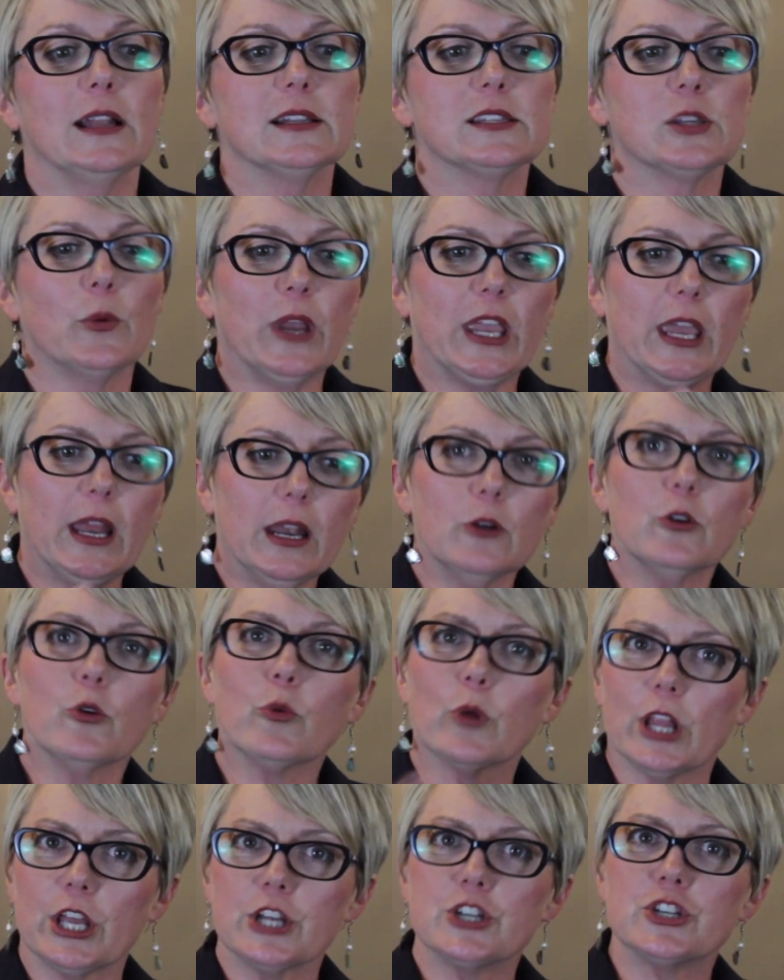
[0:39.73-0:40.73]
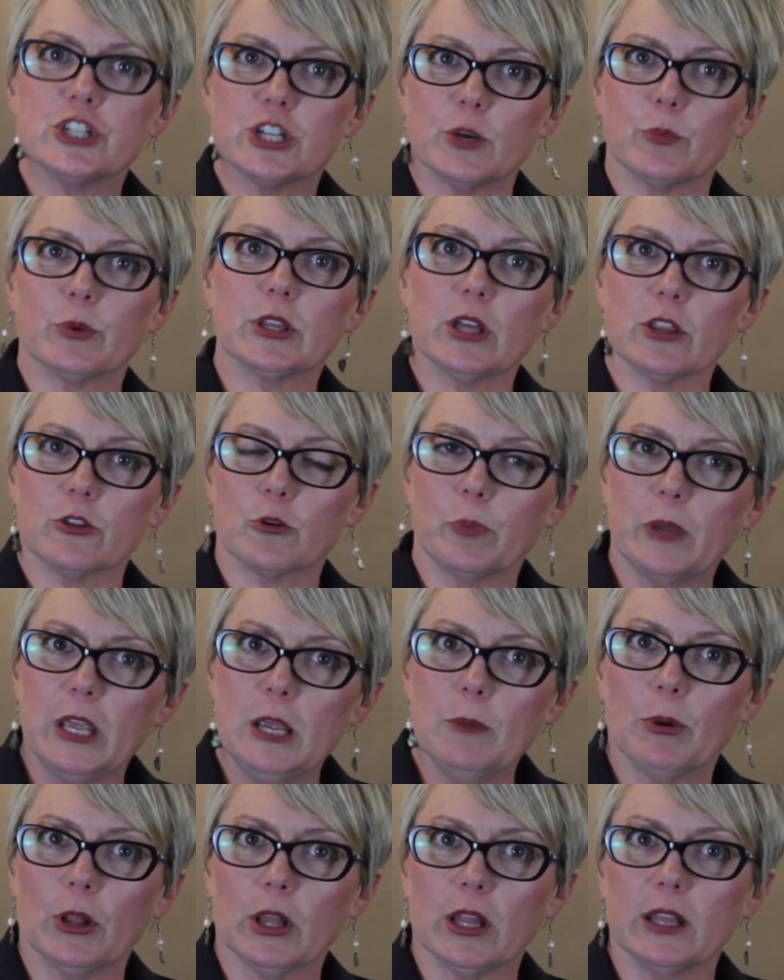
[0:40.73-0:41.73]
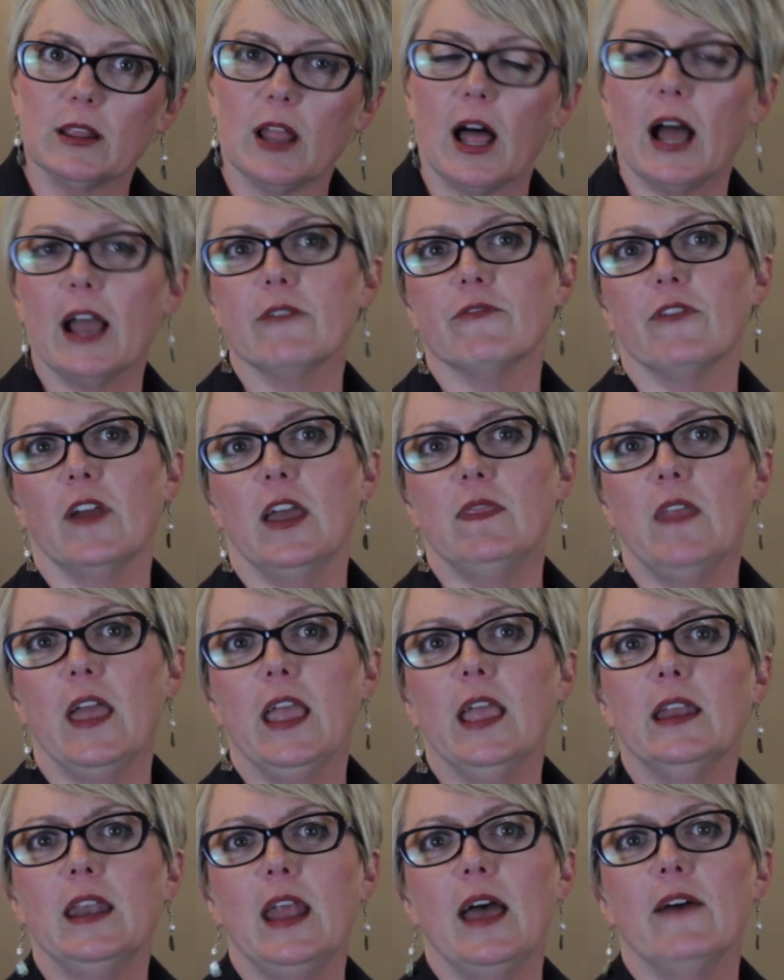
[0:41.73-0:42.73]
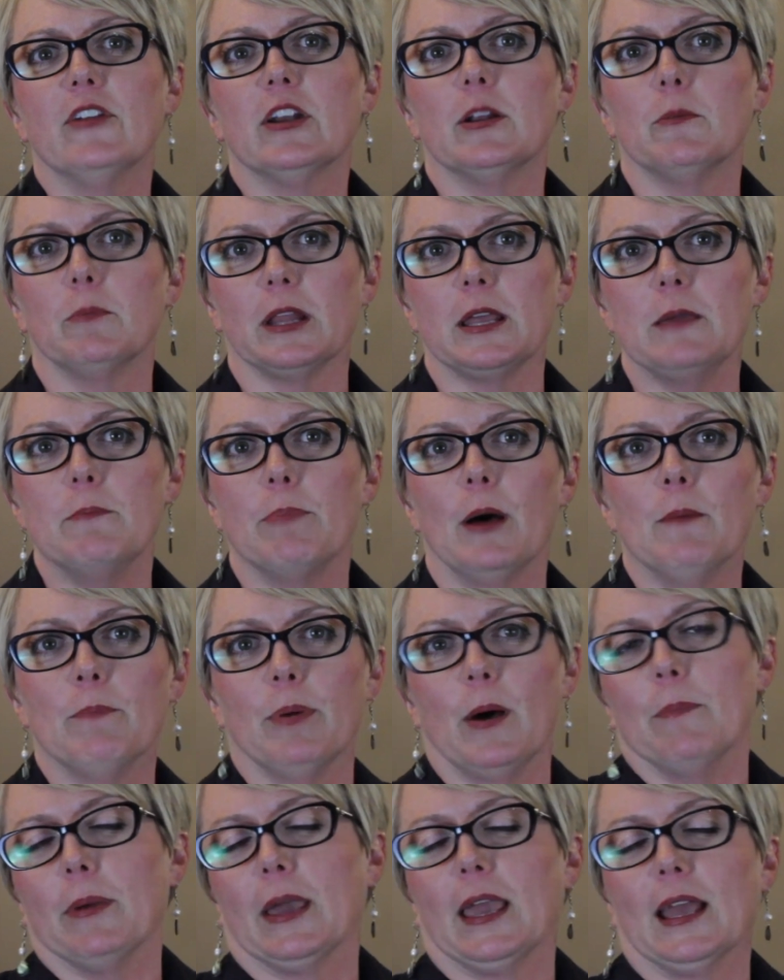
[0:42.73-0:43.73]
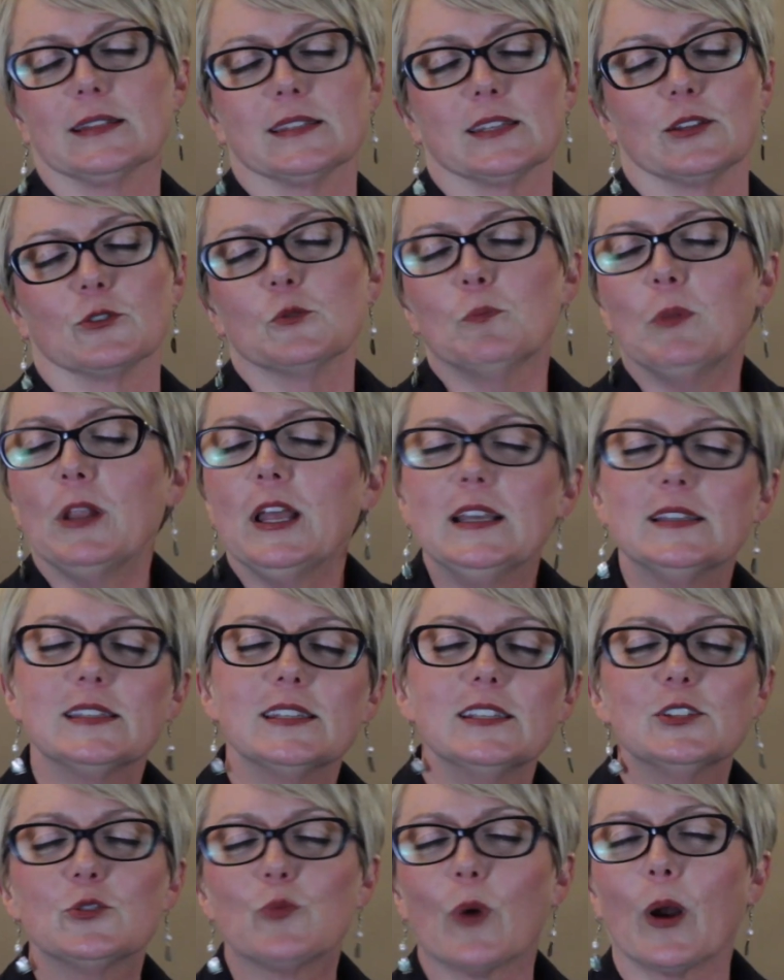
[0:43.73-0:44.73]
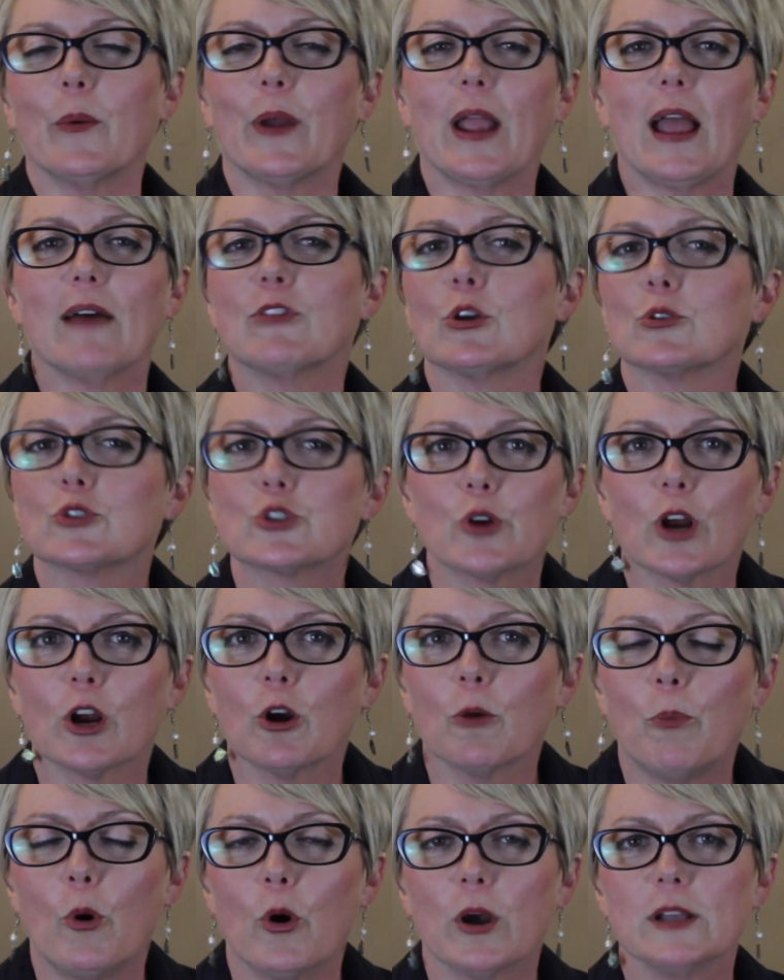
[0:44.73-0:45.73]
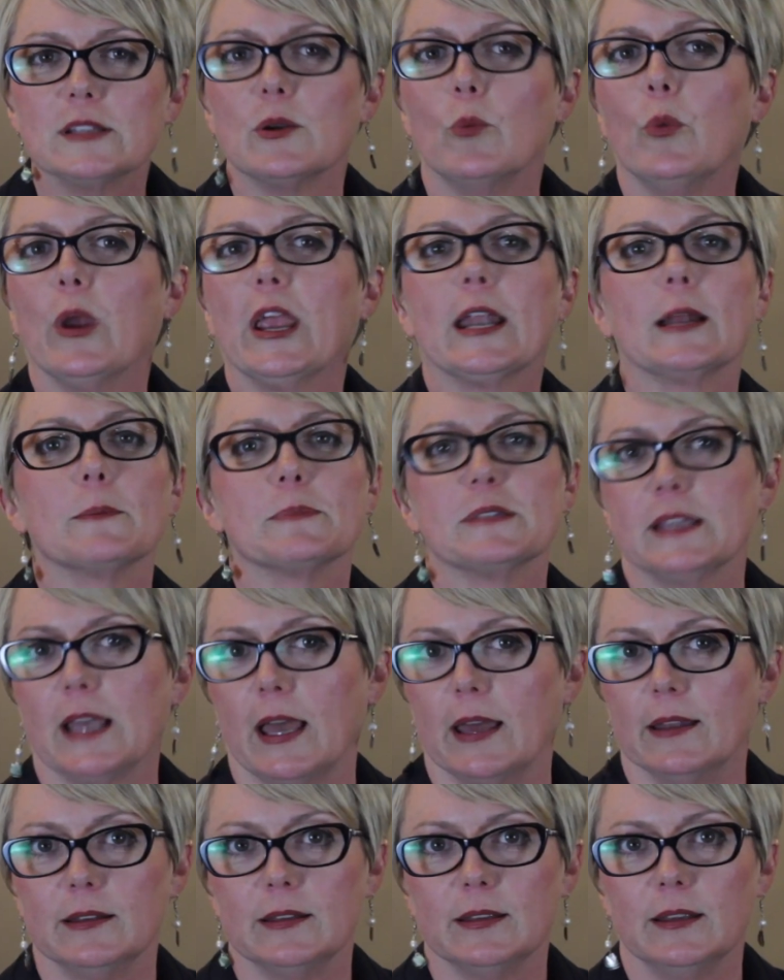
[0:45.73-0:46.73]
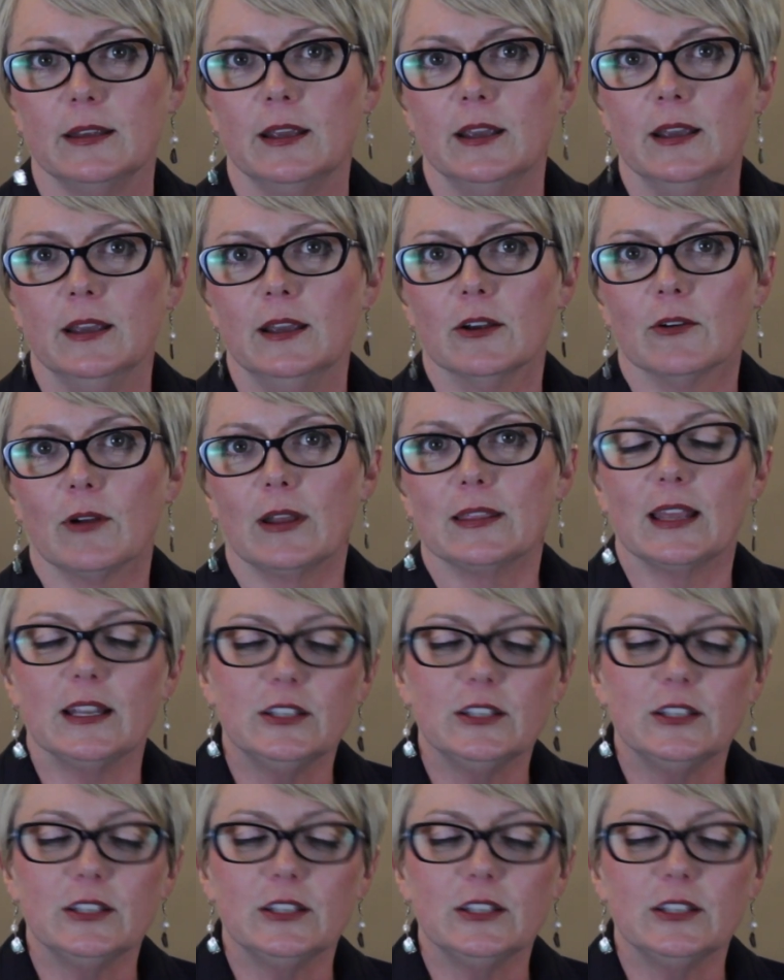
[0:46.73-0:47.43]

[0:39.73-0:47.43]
And so we get into a relationship with other people in life and they inevitably bump up against those places where we have those trigger points and we get upset, right?